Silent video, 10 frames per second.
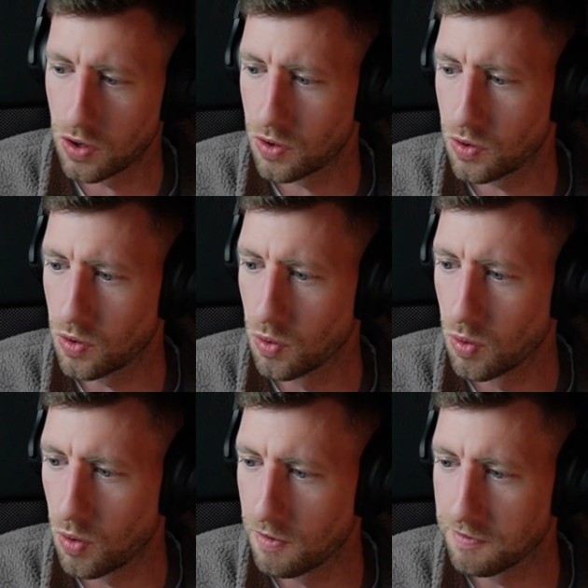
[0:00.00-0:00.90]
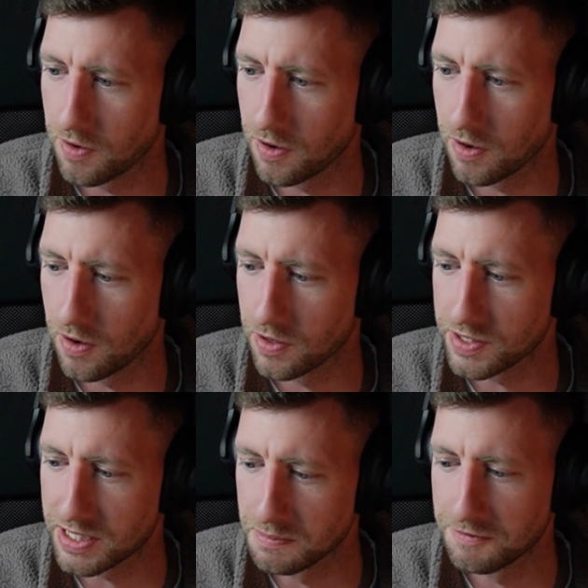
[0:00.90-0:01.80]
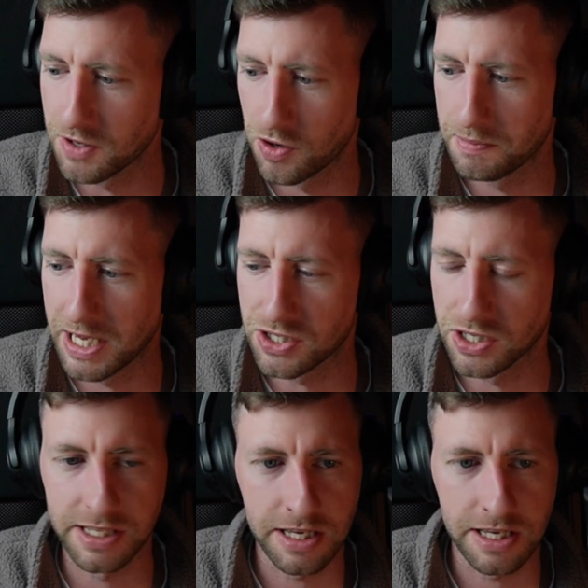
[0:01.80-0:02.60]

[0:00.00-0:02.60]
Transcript: go over some of the automations that you